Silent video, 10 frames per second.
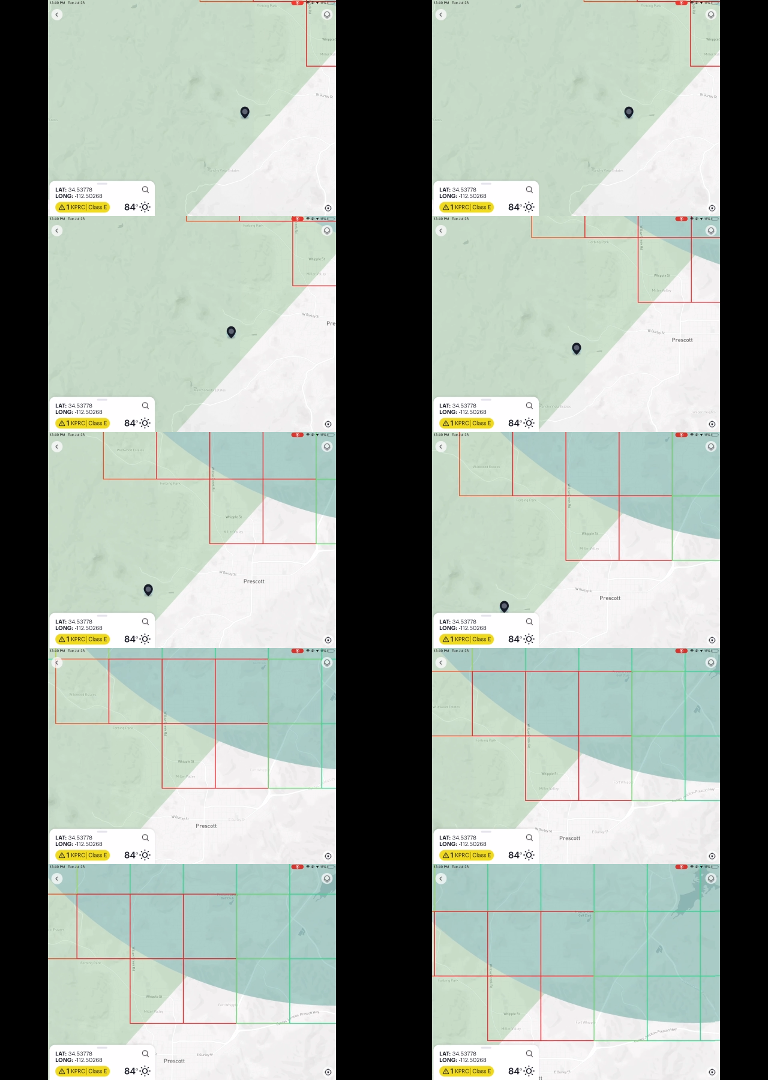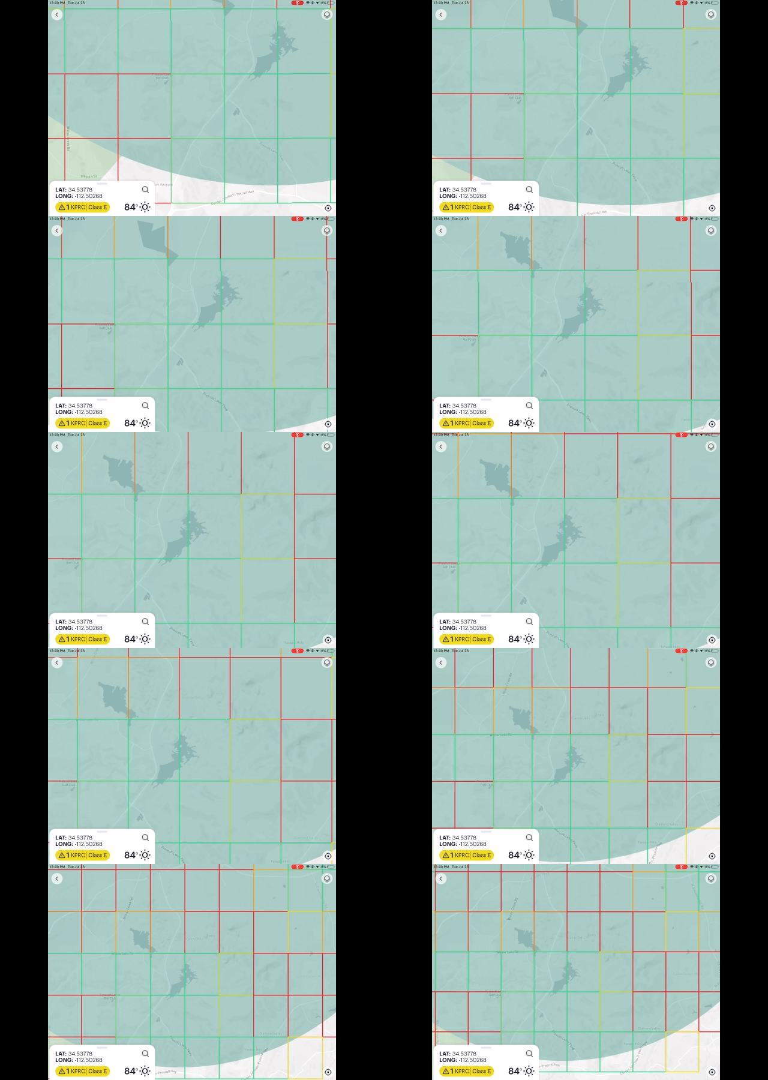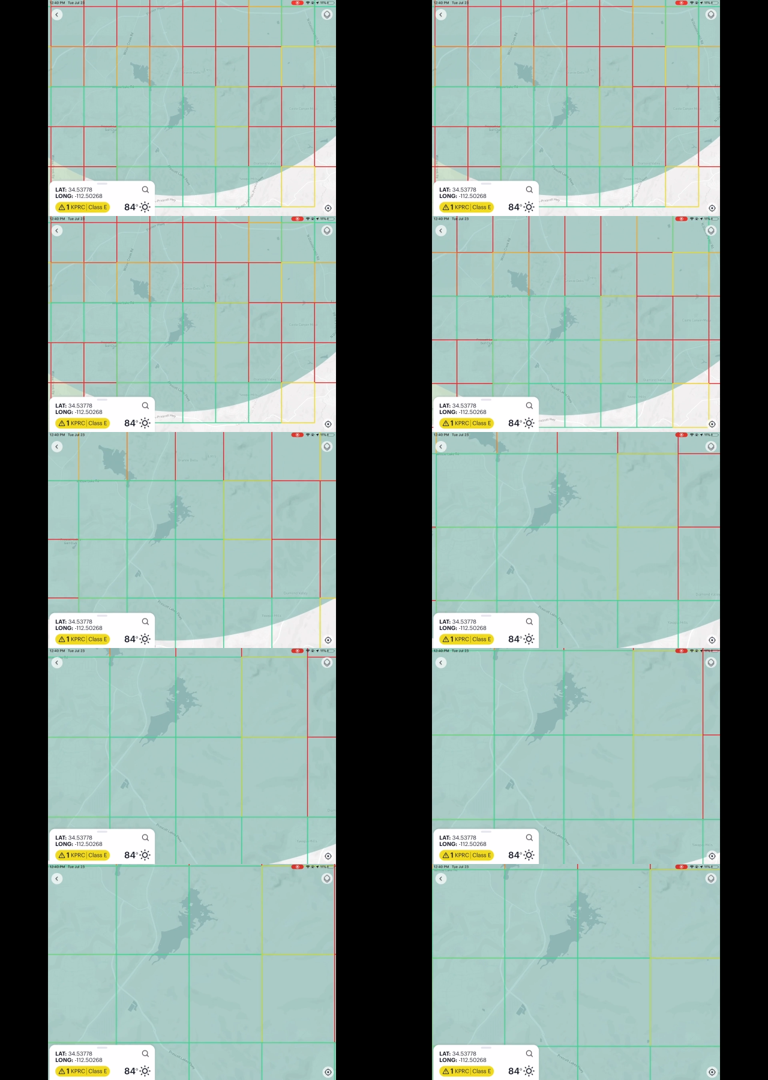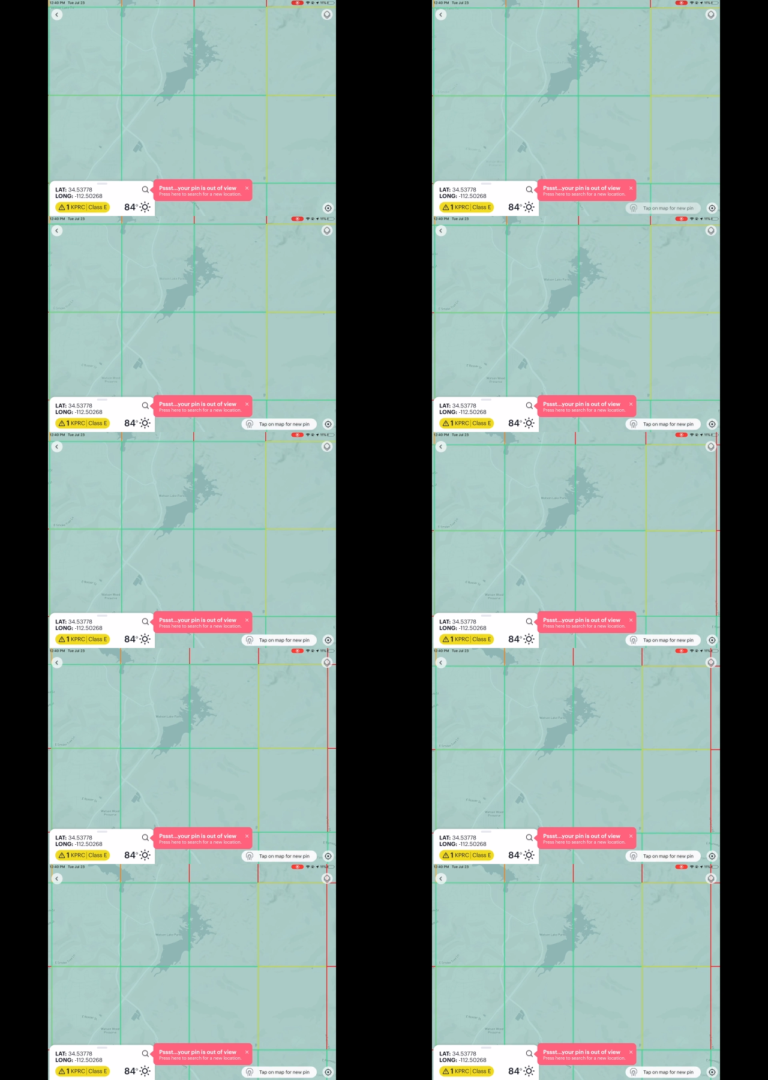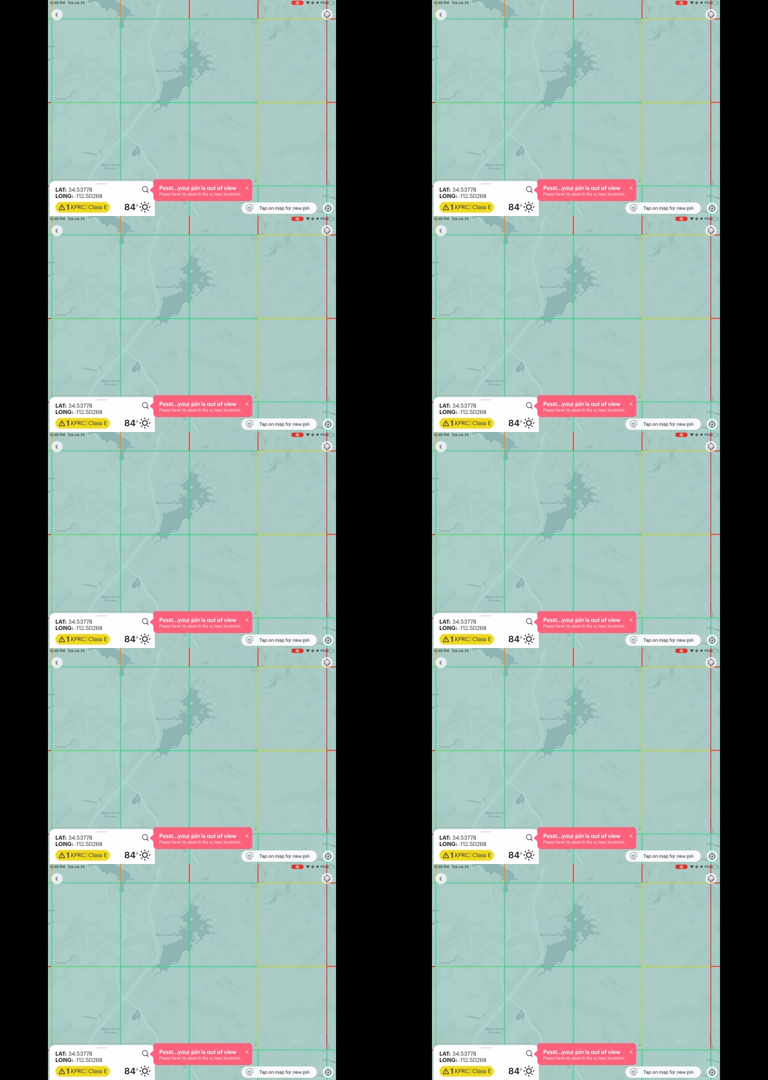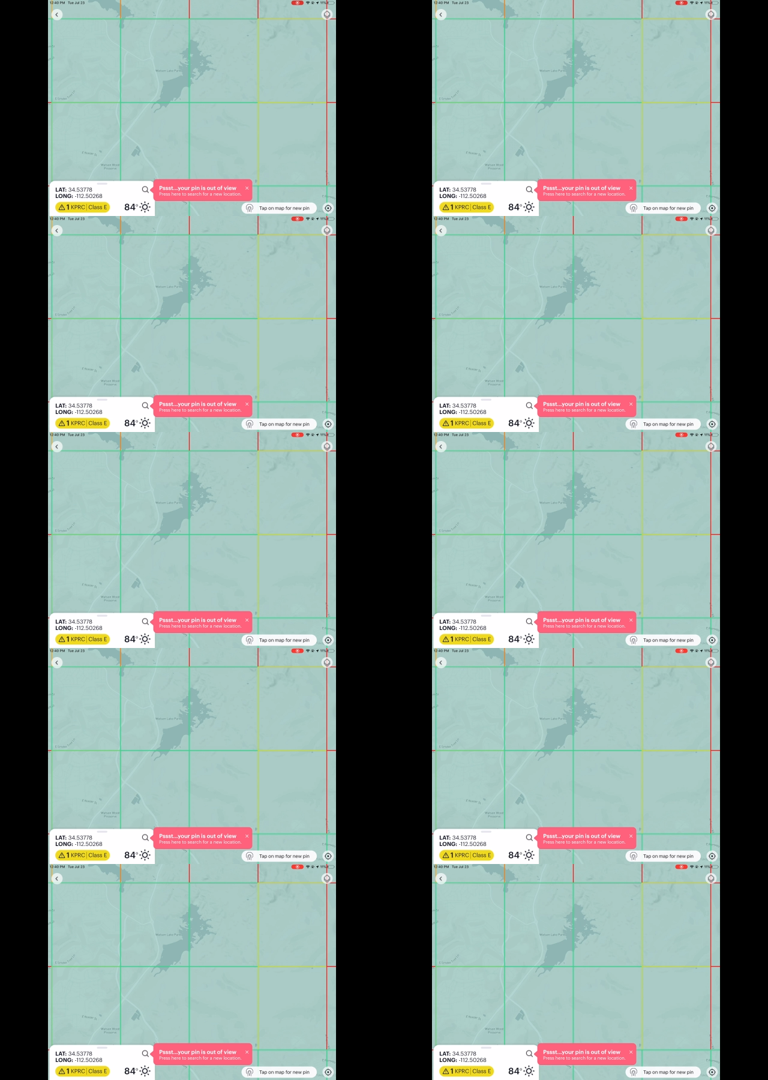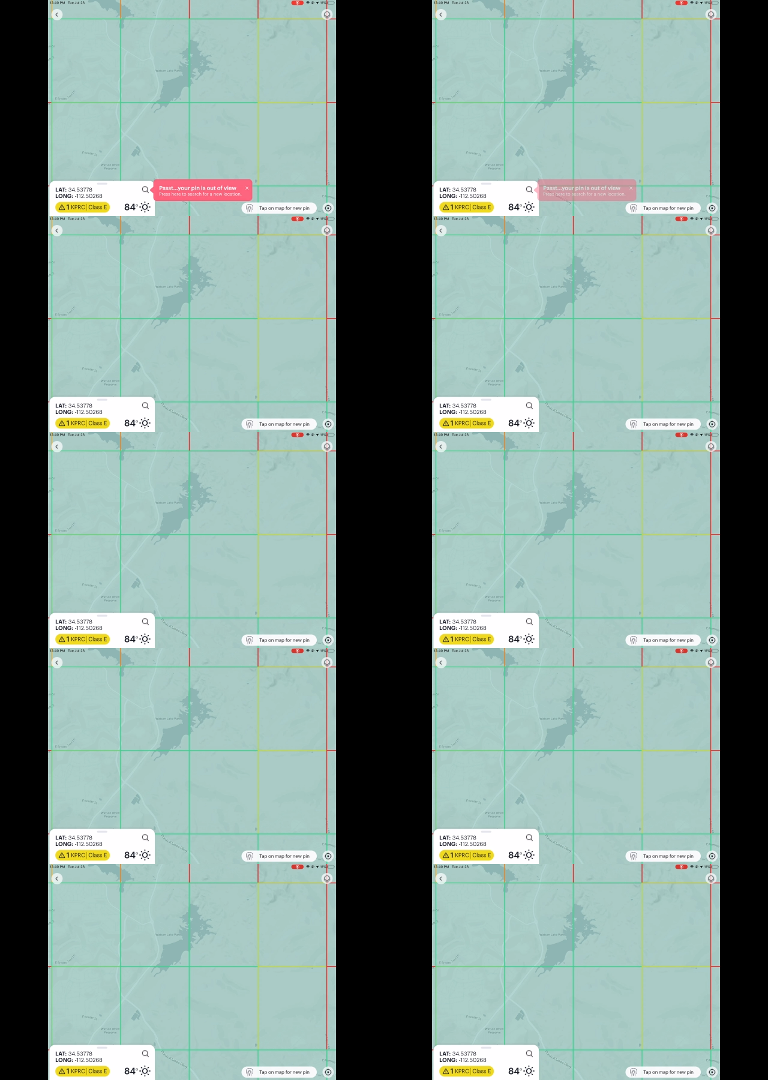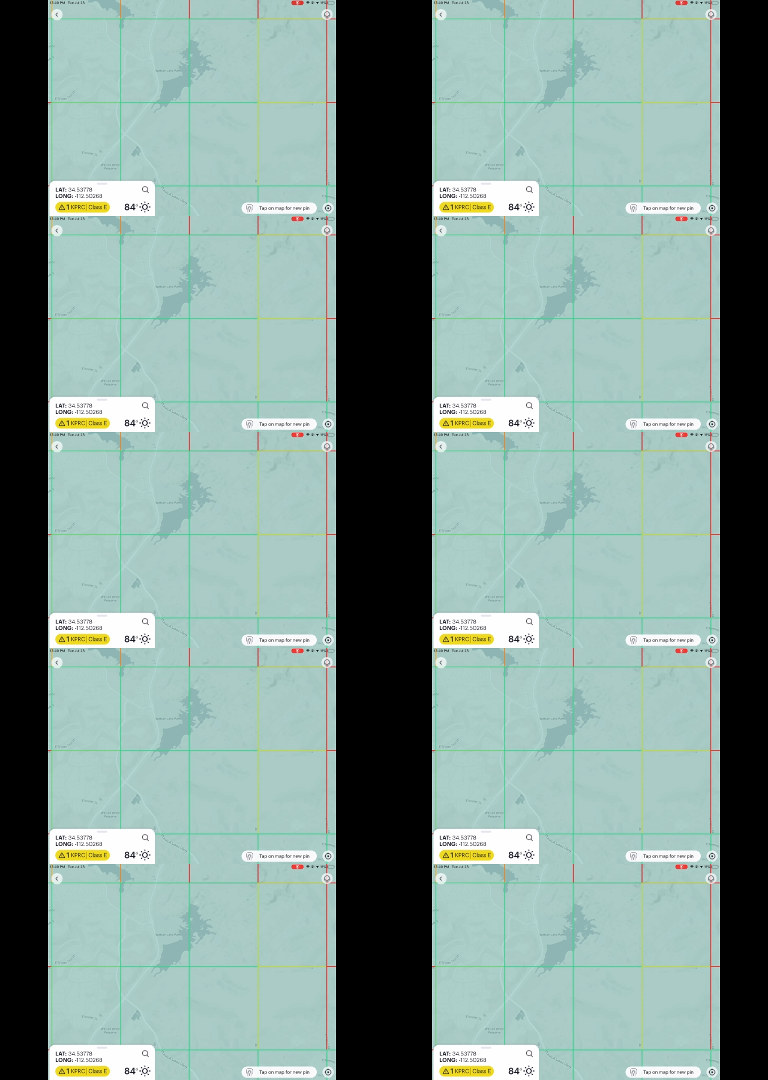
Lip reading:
[unreadable: no face in view]